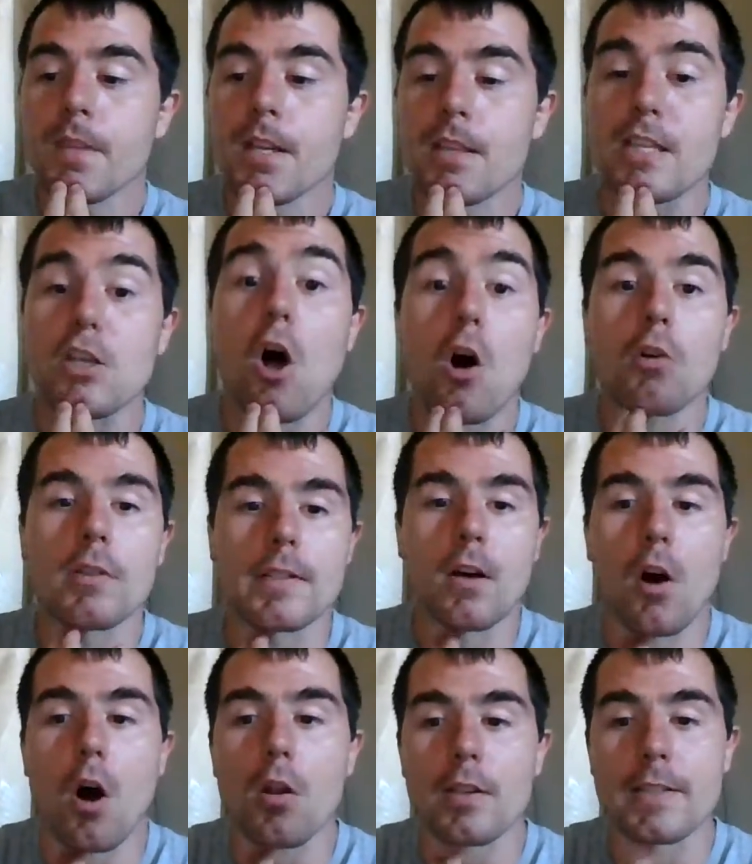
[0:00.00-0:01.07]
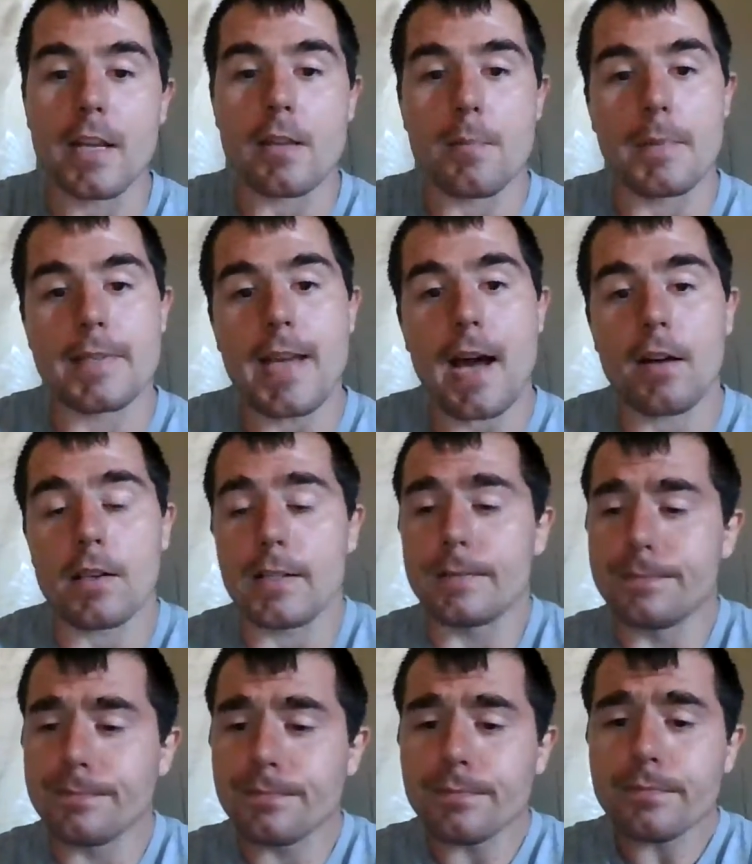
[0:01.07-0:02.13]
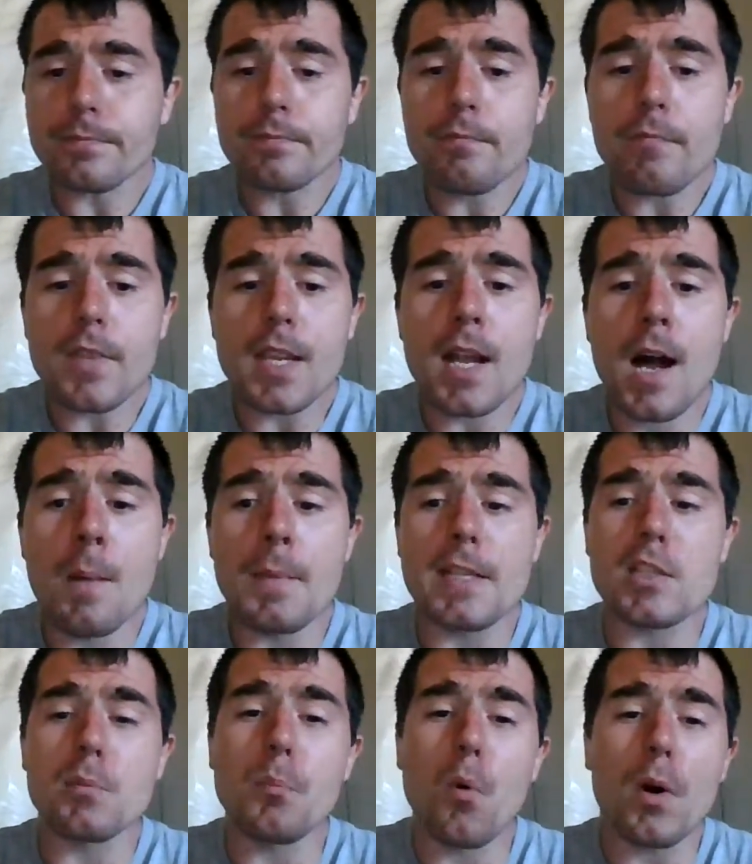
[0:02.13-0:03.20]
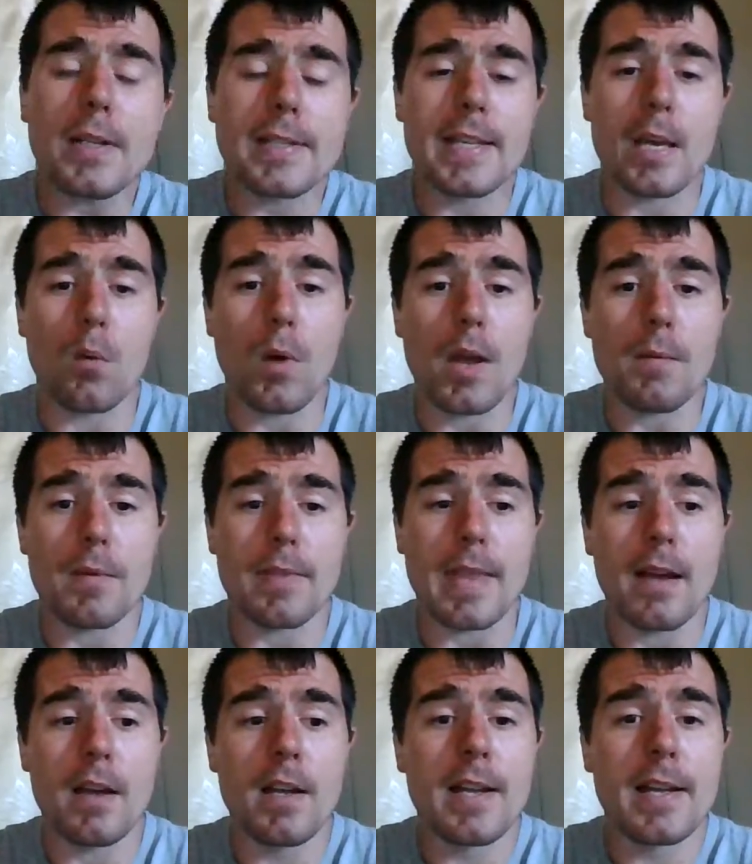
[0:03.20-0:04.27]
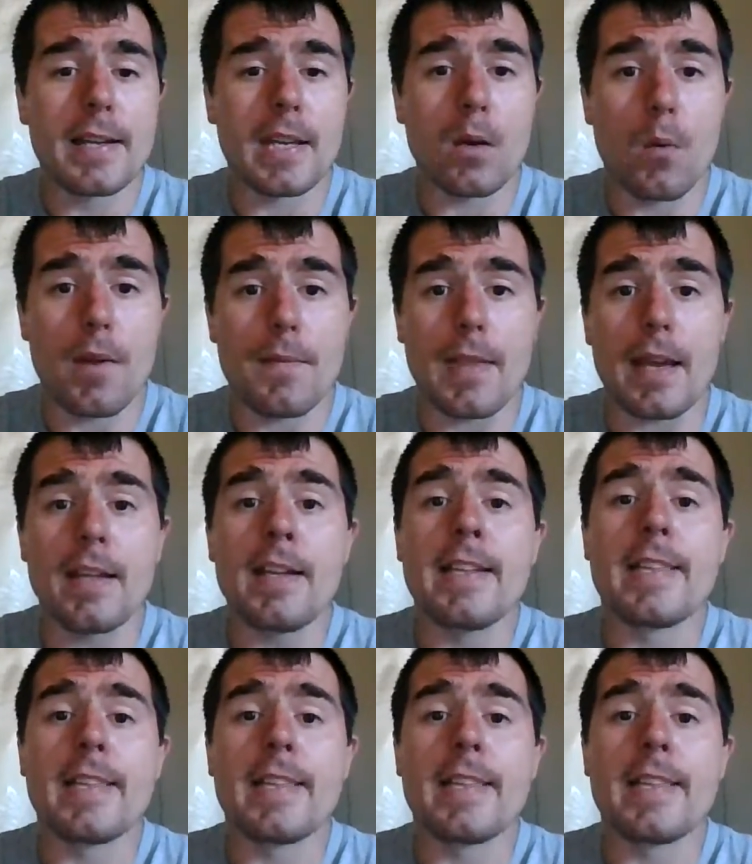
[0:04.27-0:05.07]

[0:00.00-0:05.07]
This all or nothing mentality. It's important to get away with that. Get away from that.